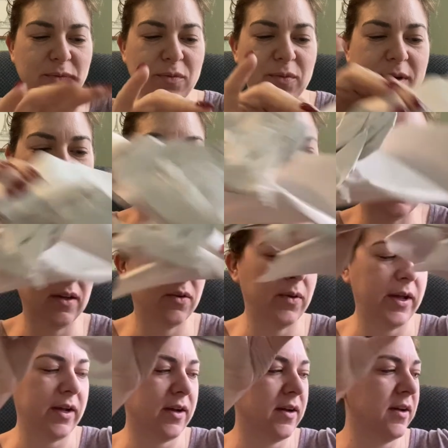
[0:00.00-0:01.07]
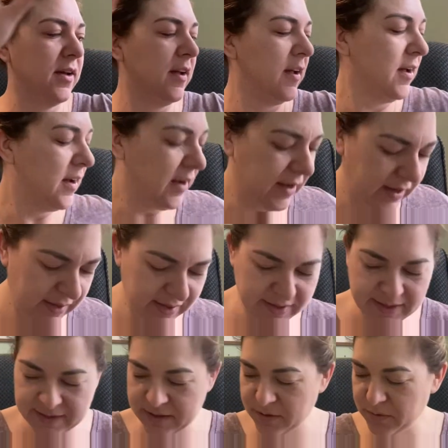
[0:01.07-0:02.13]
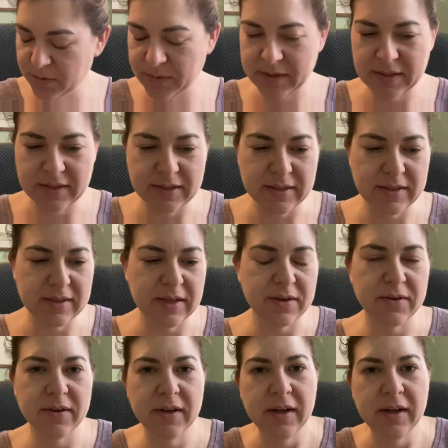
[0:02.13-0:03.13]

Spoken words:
really quick. Aha, I do know what this is now.